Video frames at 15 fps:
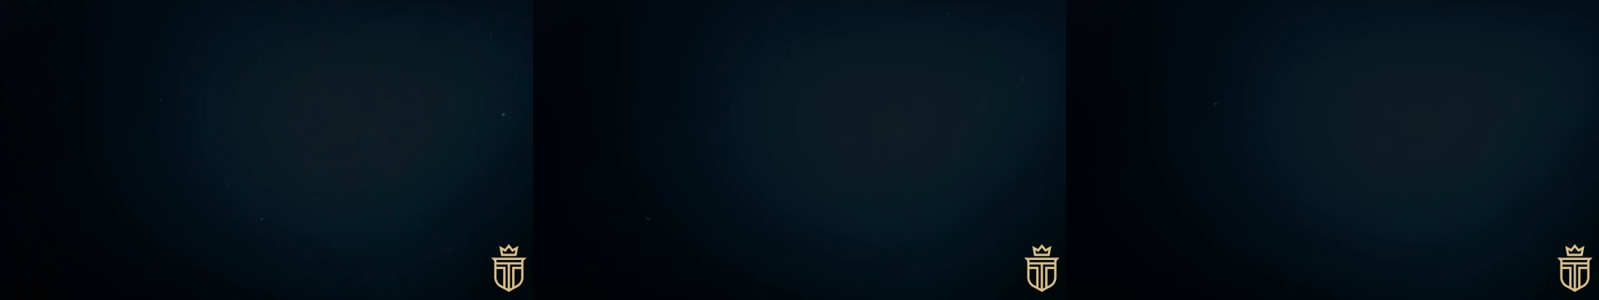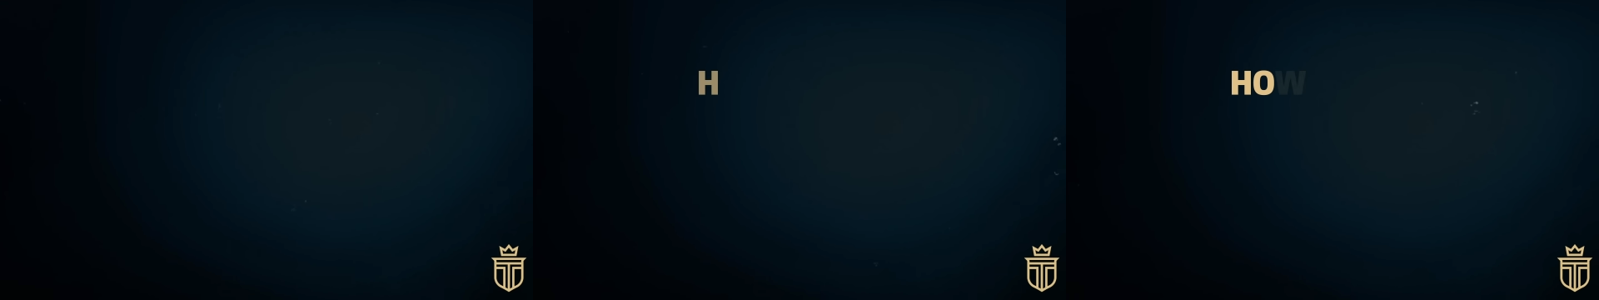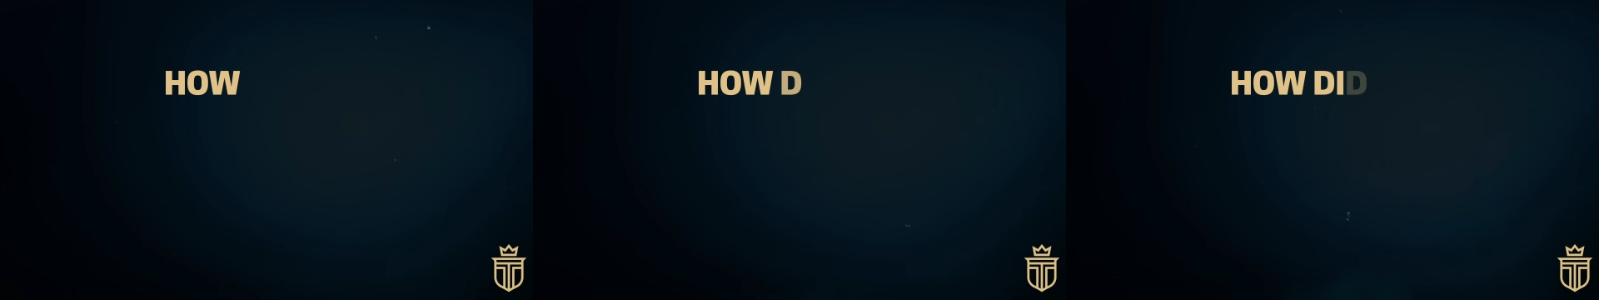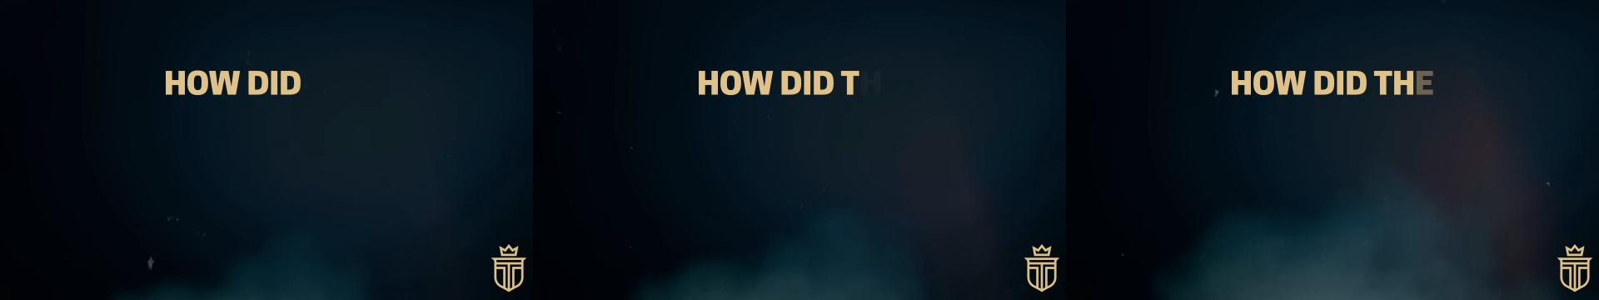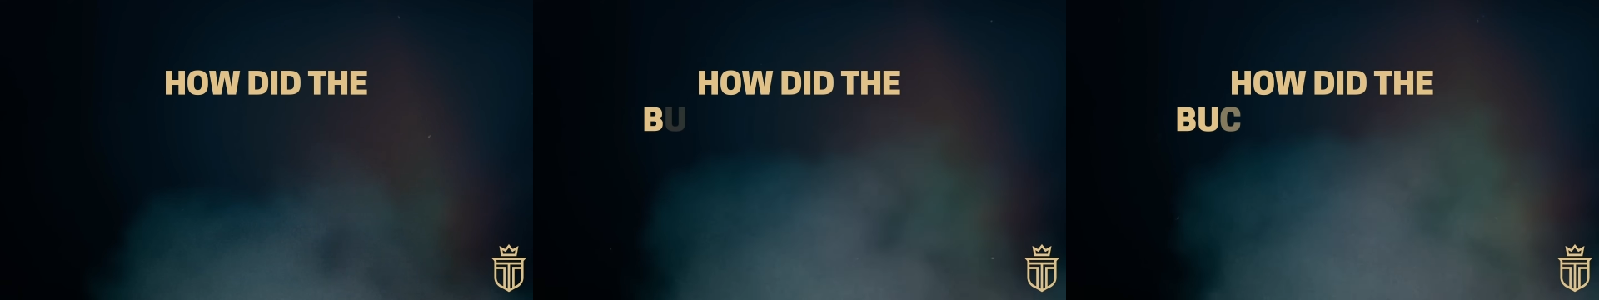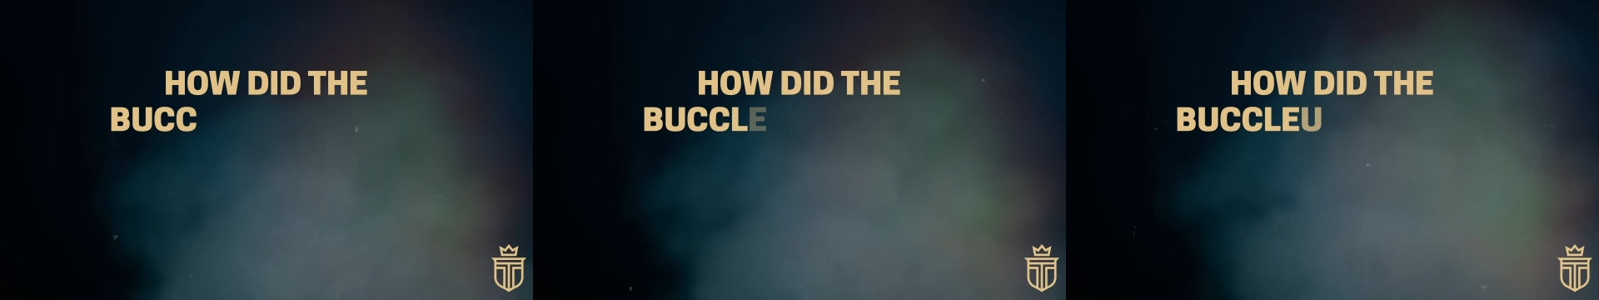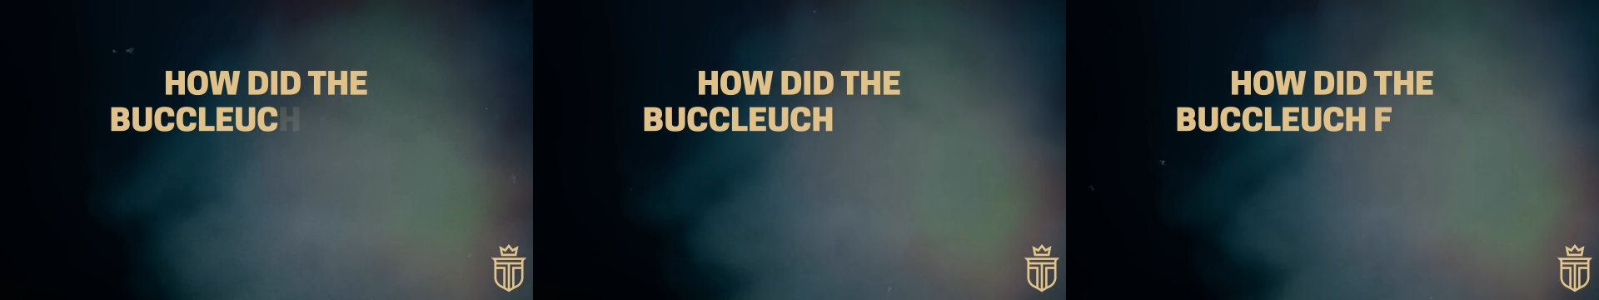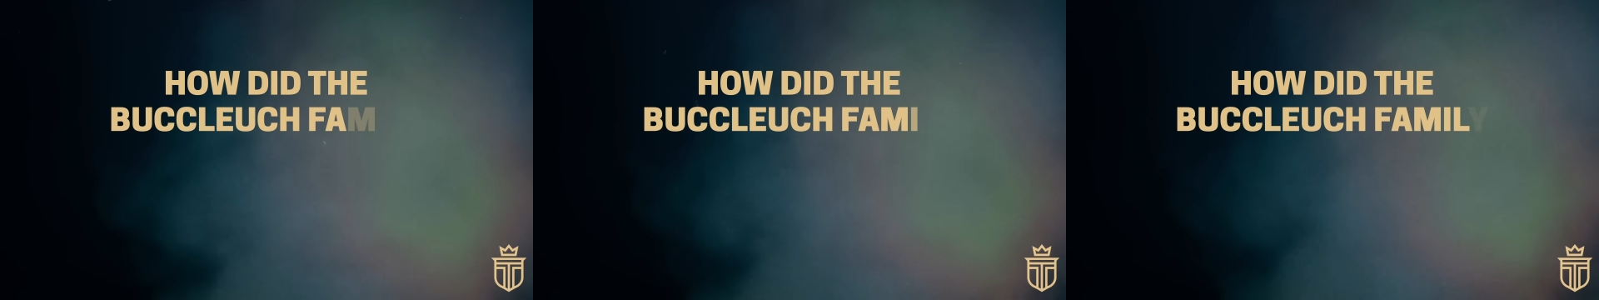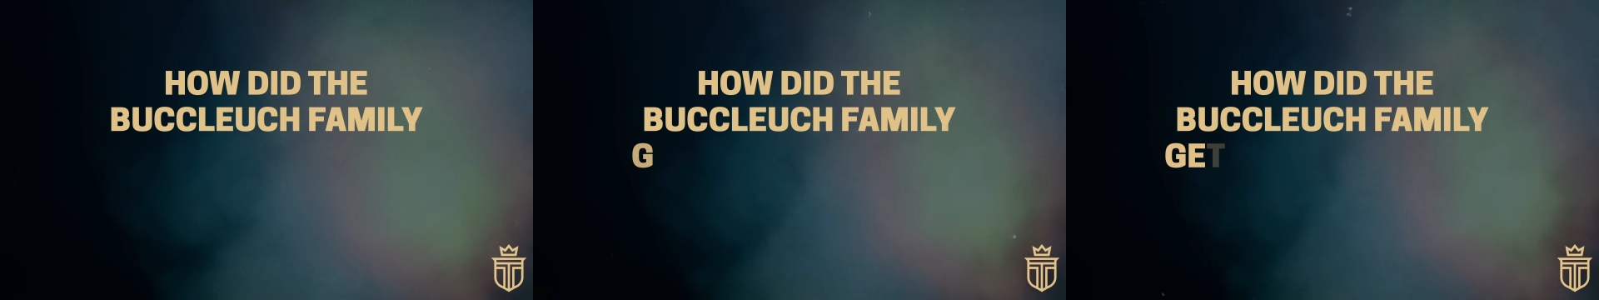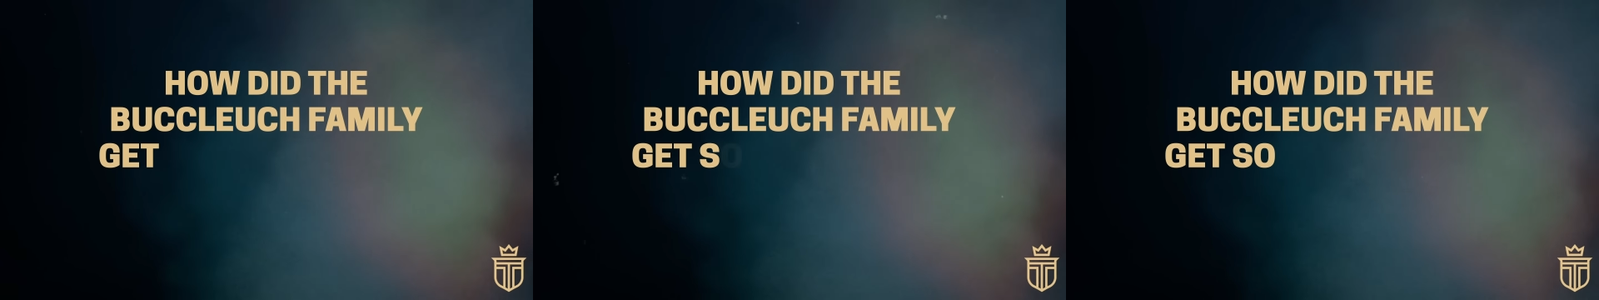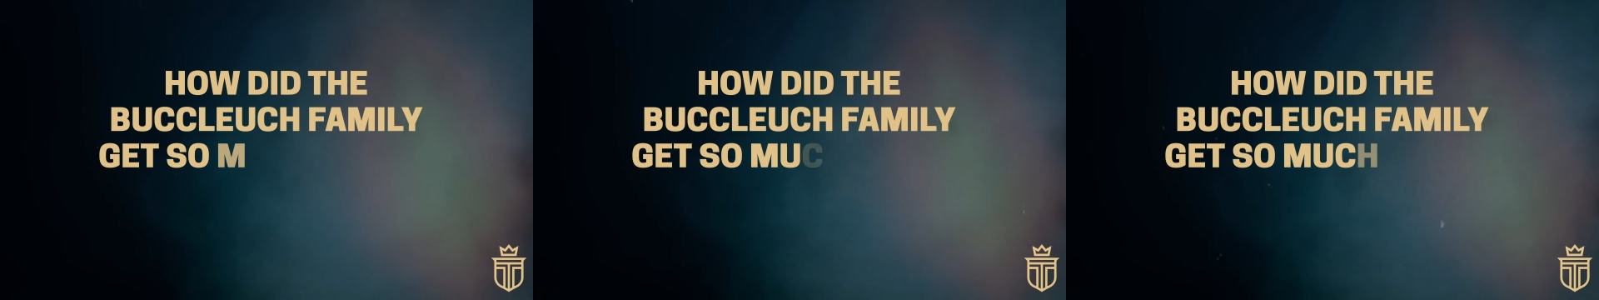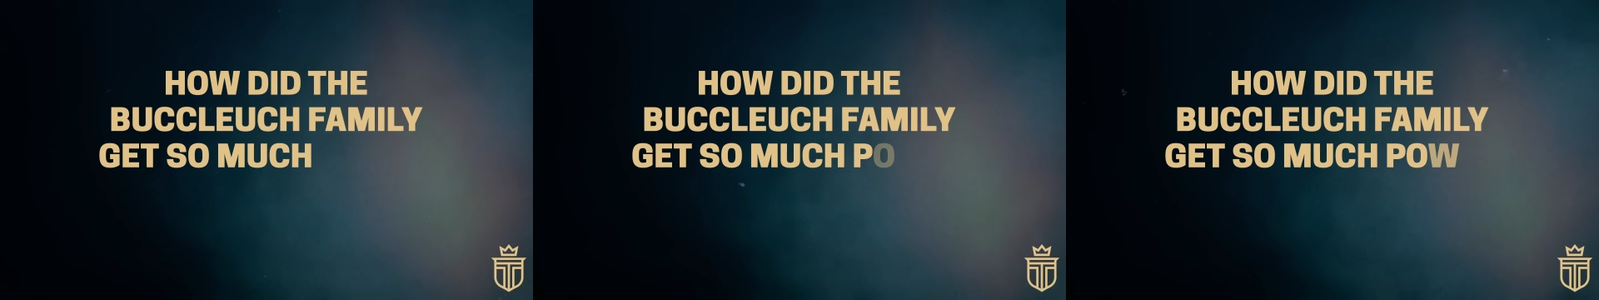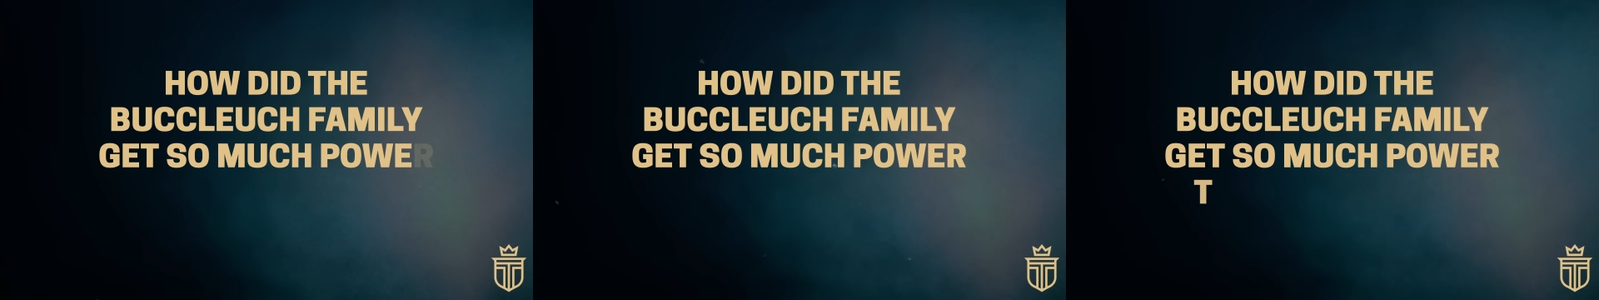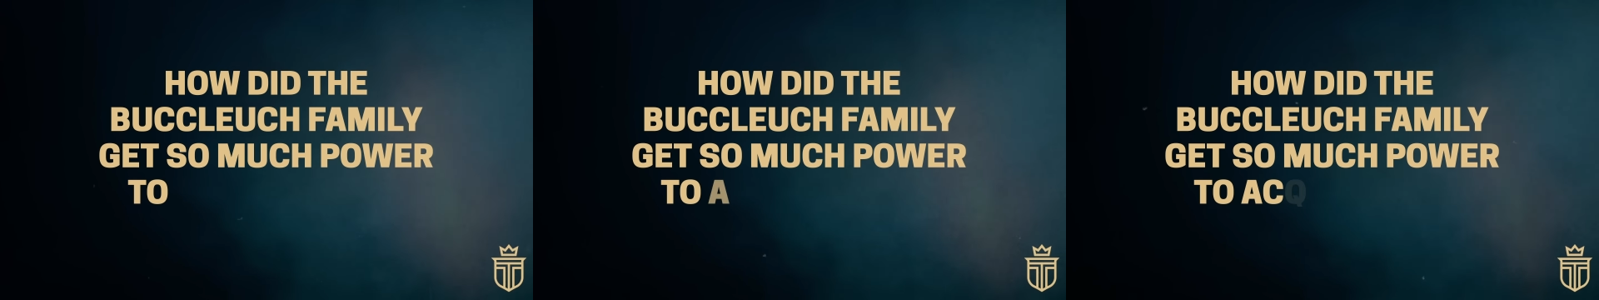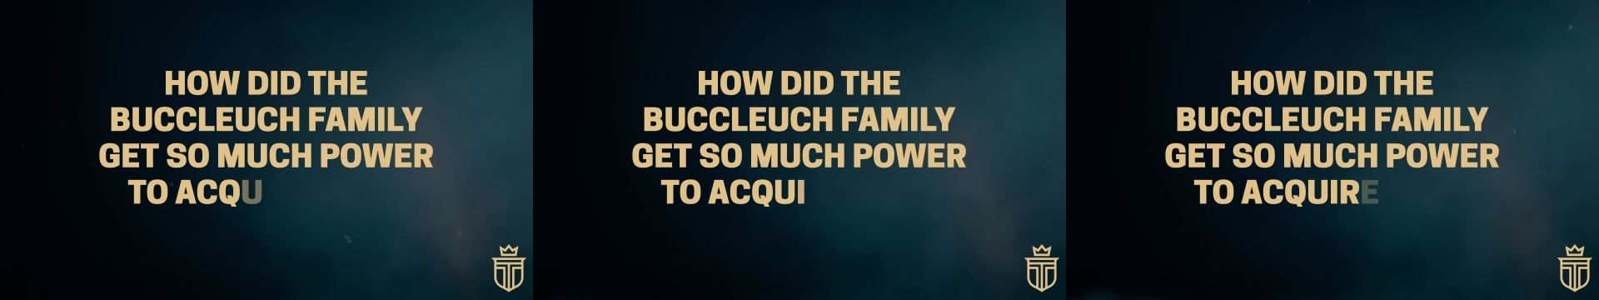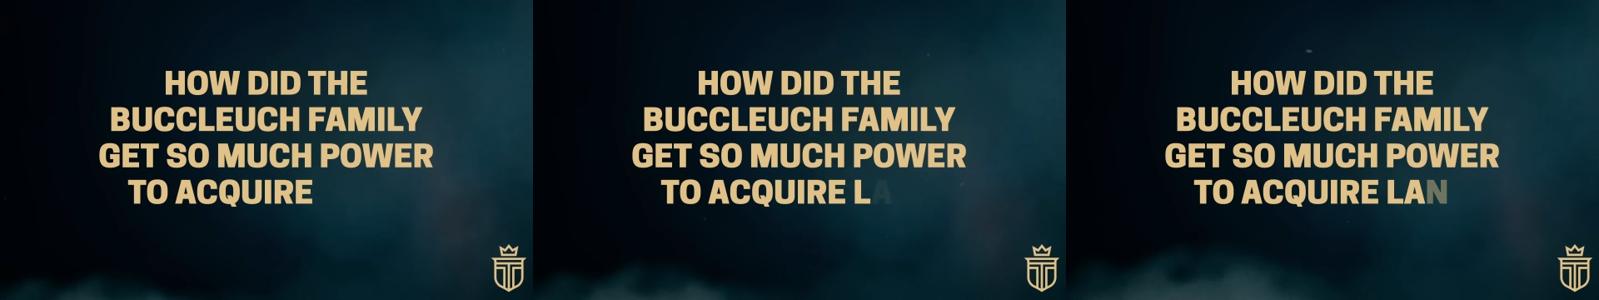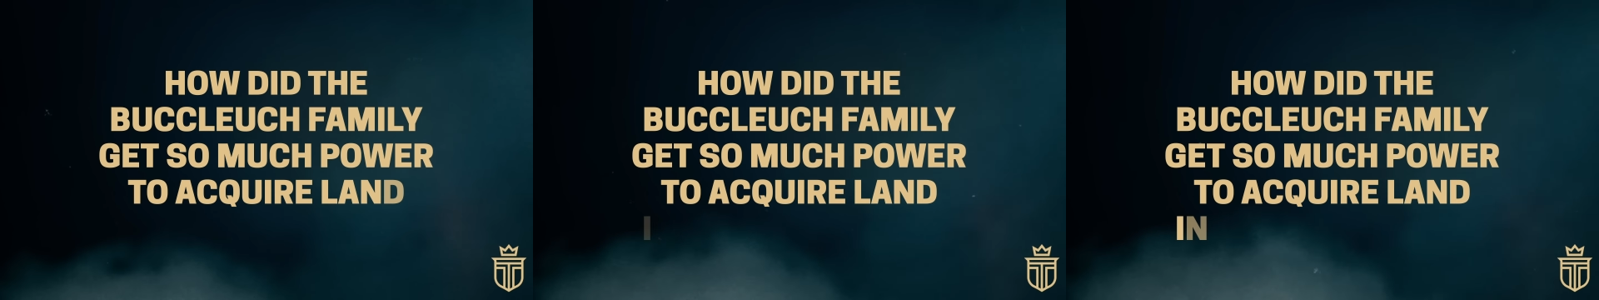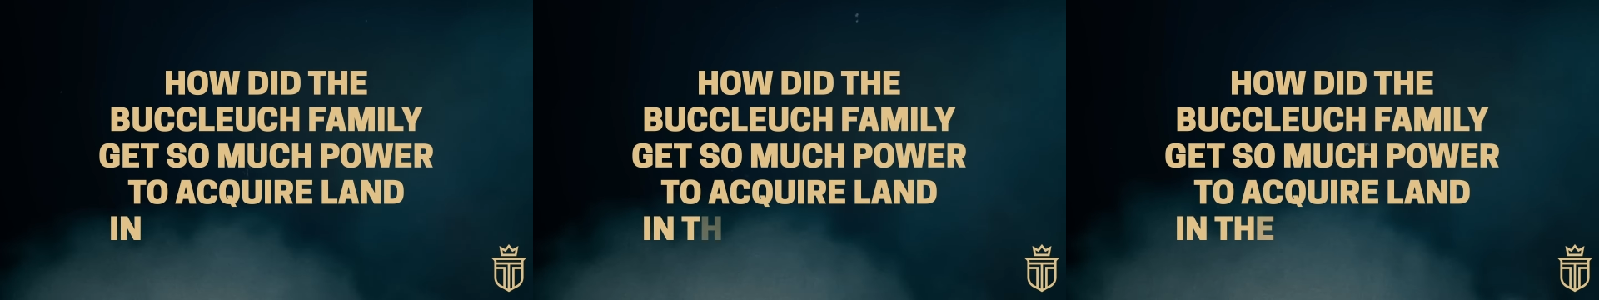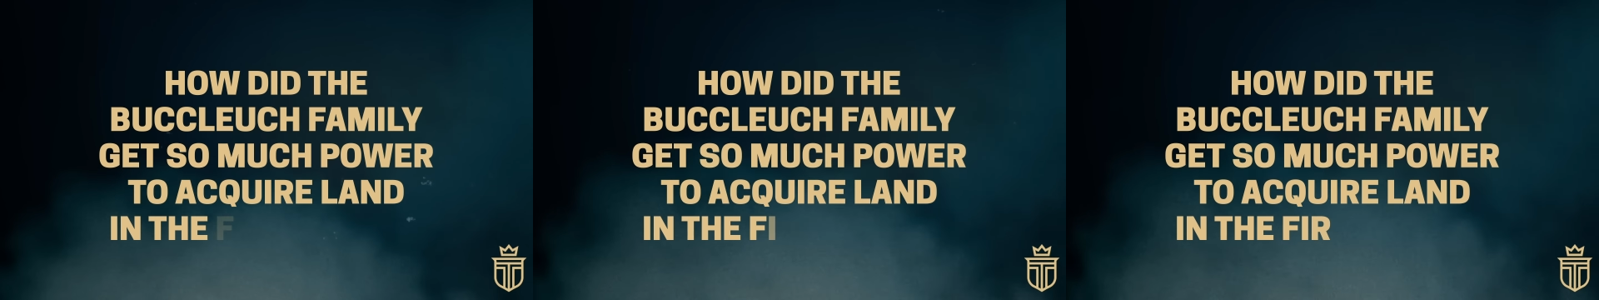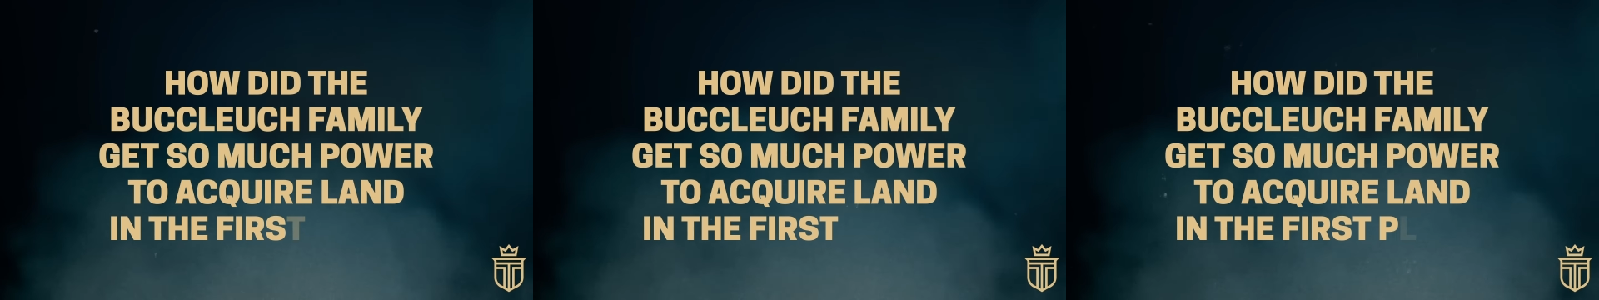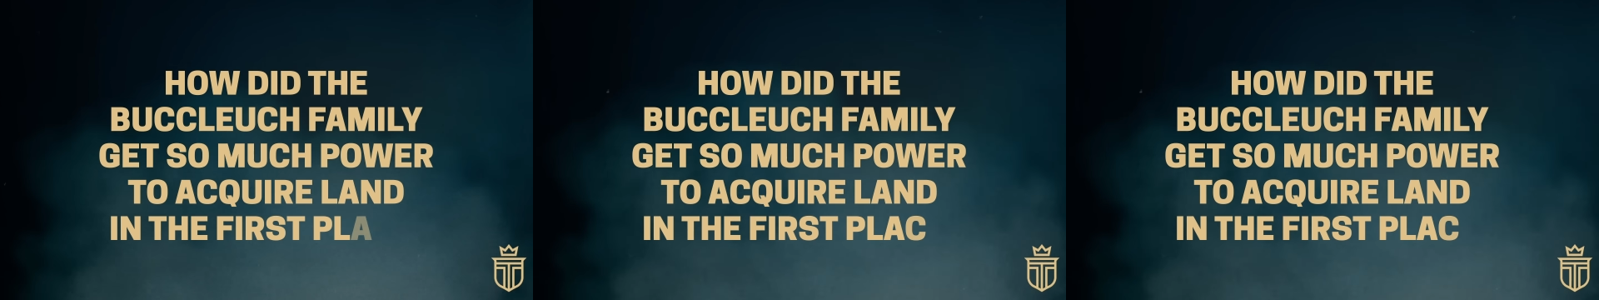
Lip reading: [unreadable: no face in view]